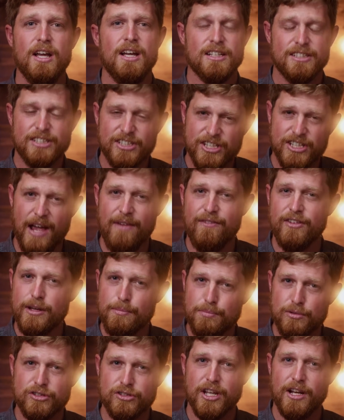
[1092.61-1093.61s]
seventy
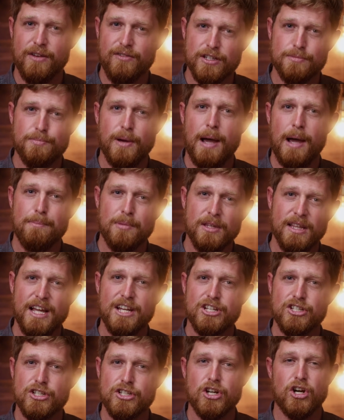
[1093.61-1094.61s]
percent of his
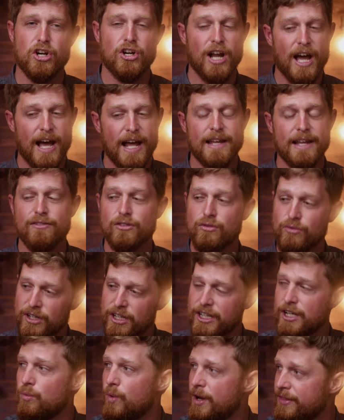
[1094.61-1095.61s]
population are not even
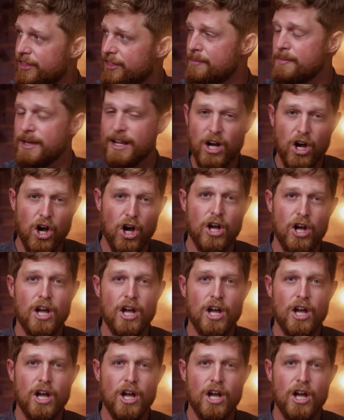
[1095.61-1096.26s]
really with him at all.